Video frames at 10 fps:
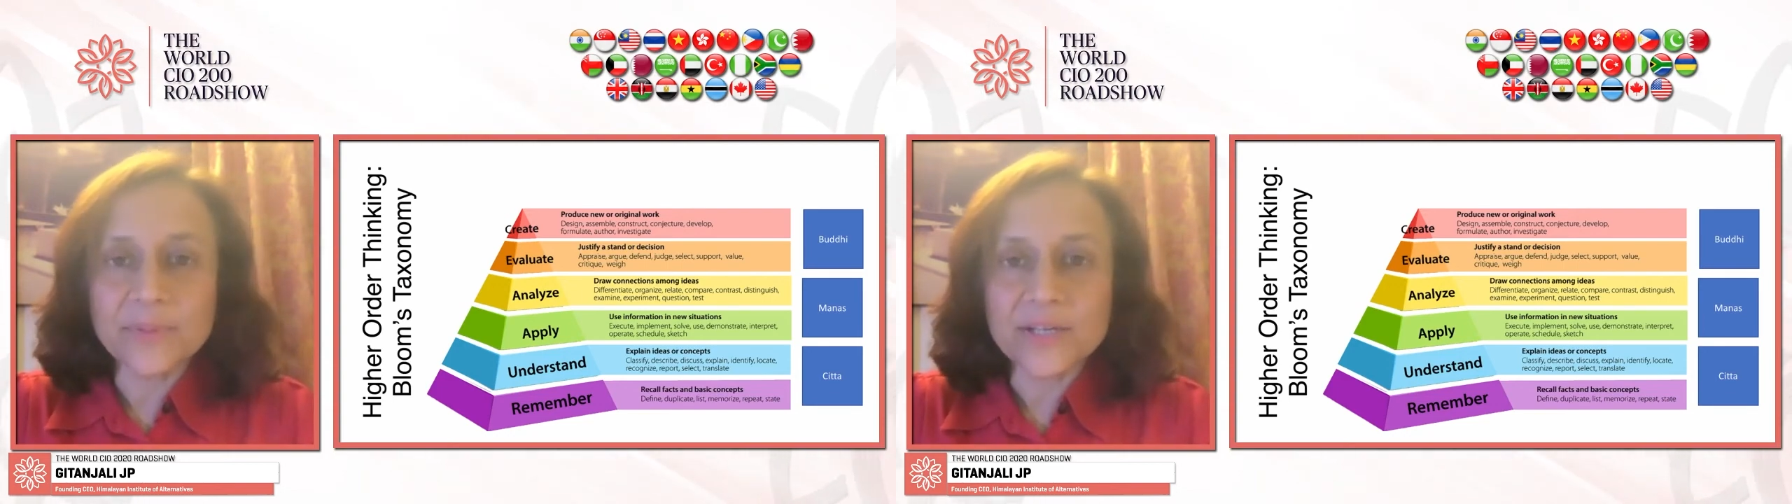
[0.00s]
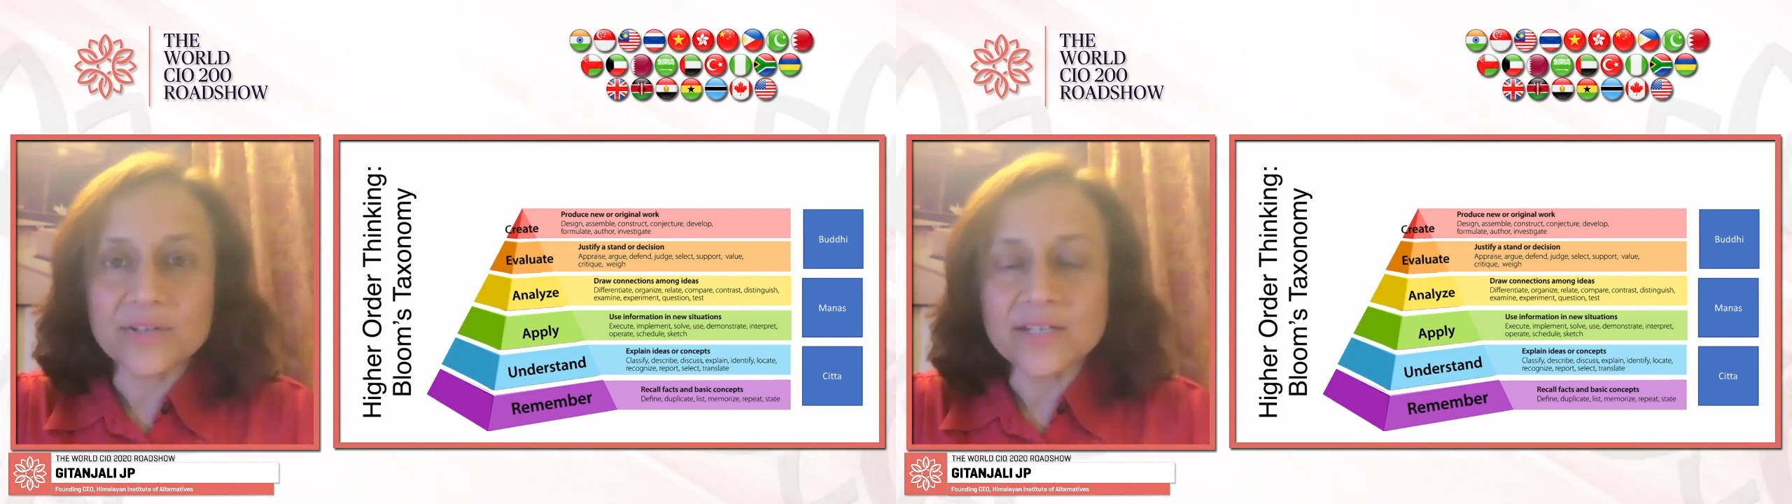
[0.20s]

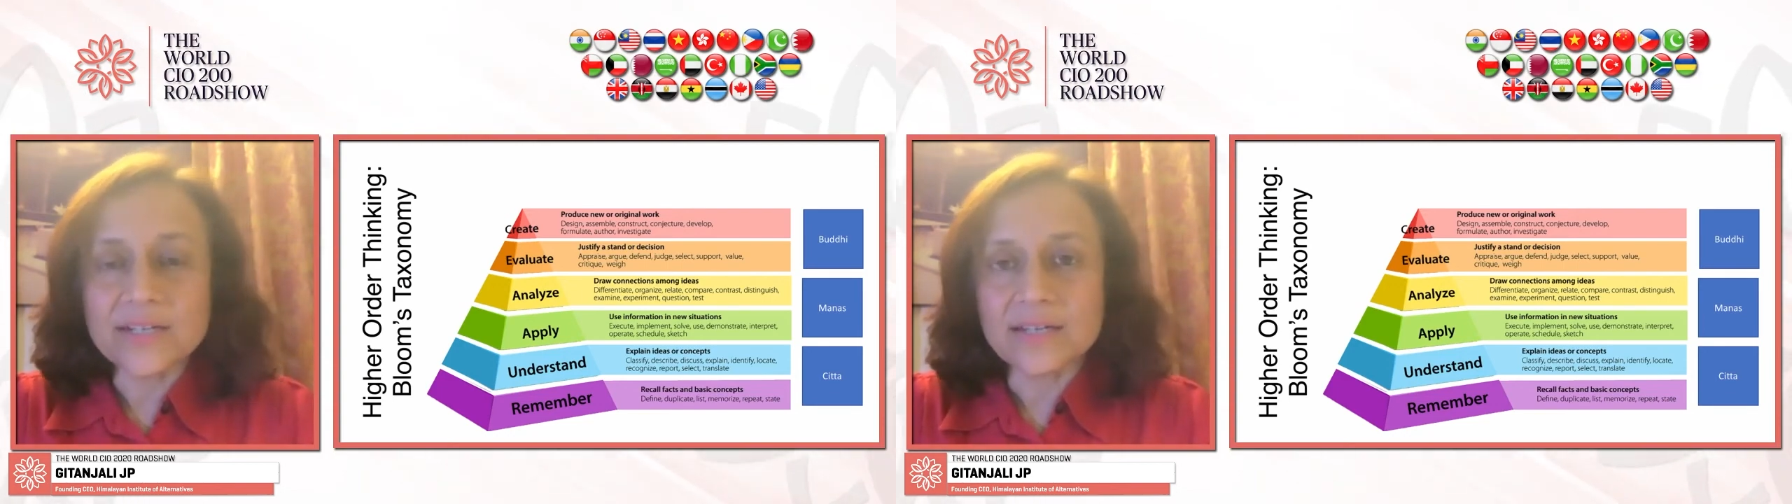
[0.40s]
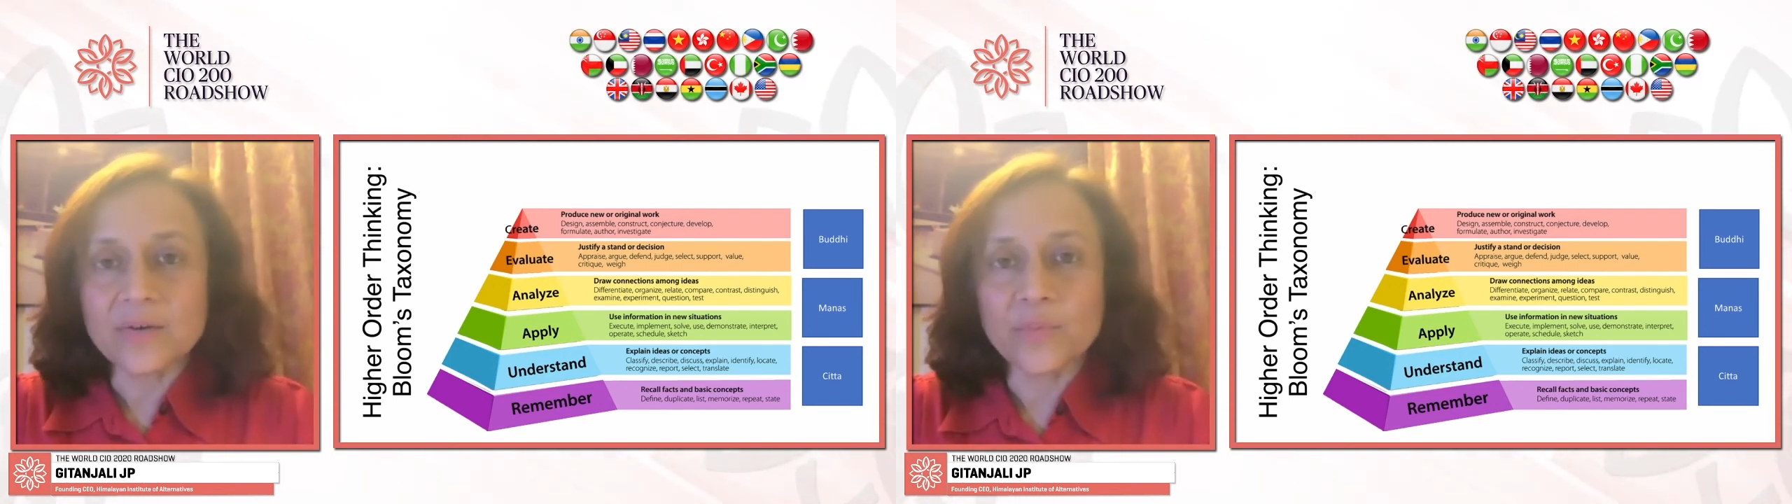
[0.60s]
period,
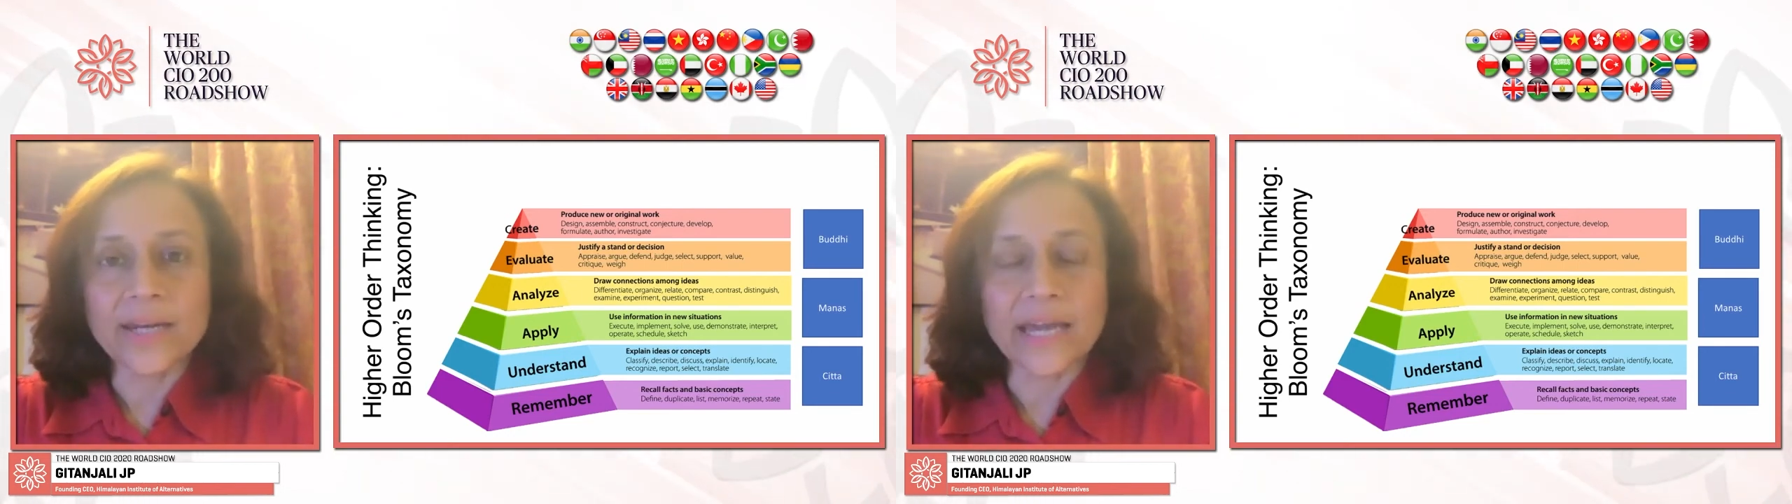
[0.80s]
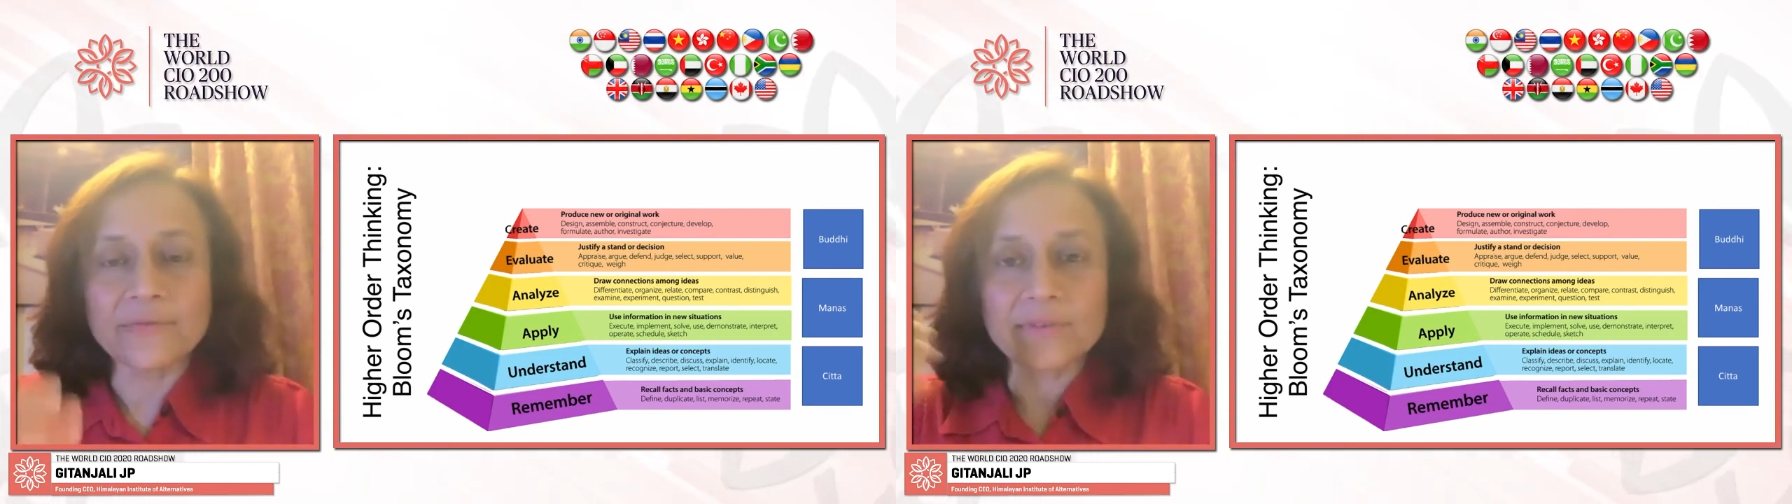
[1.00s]

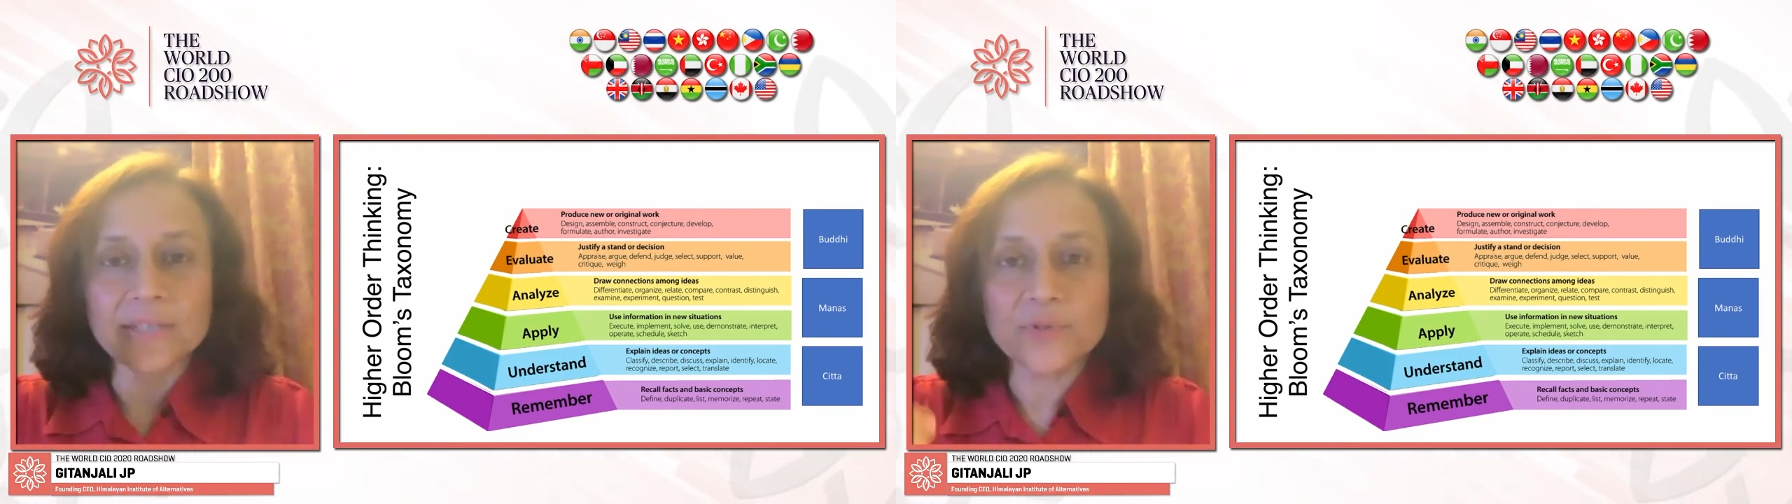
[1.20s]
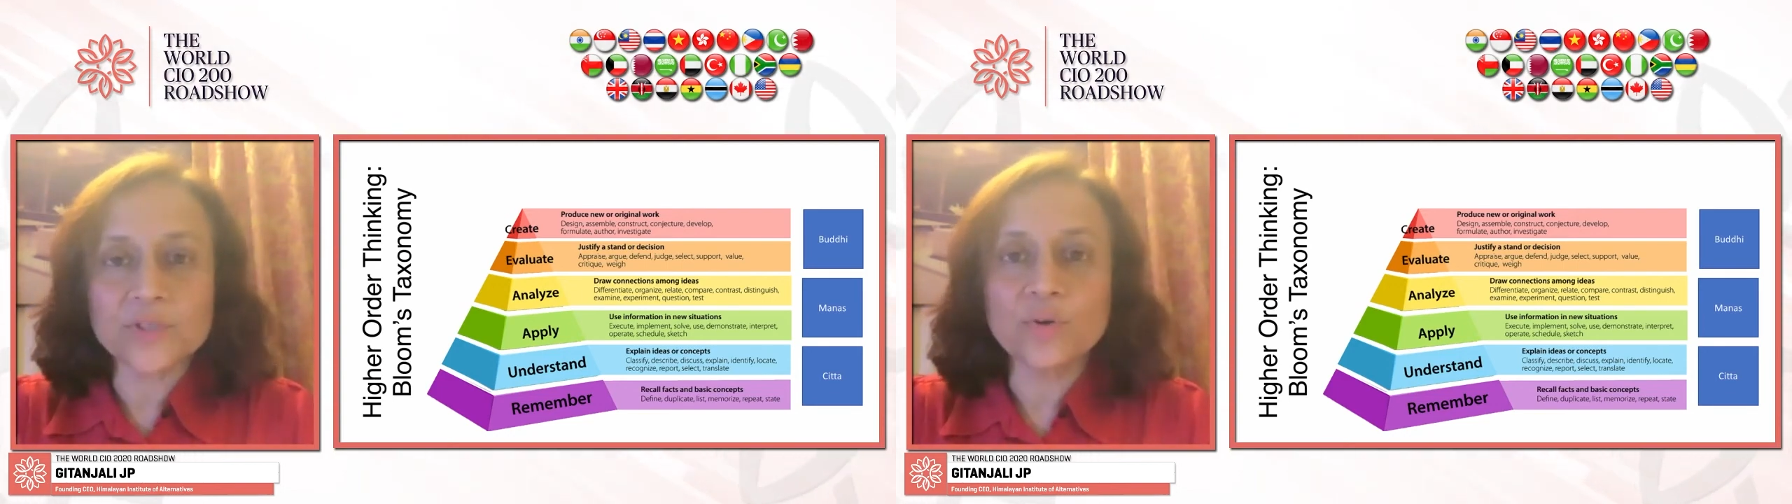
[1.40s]
when
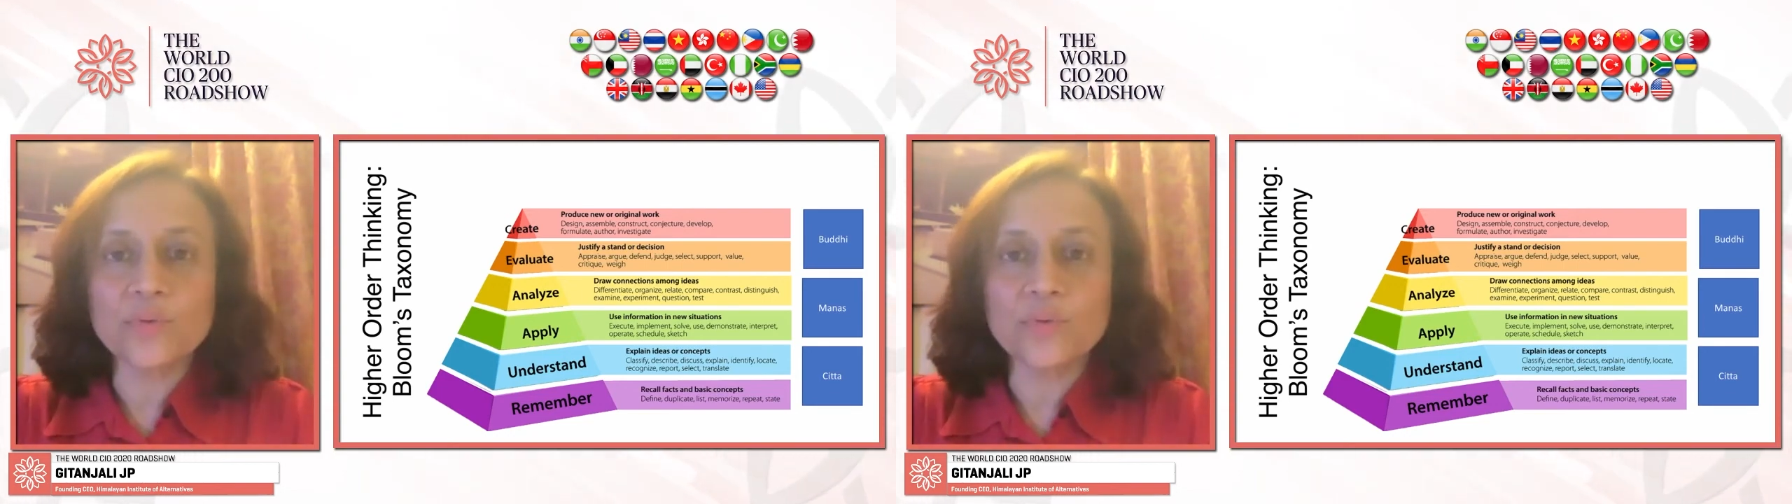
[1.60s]
there was no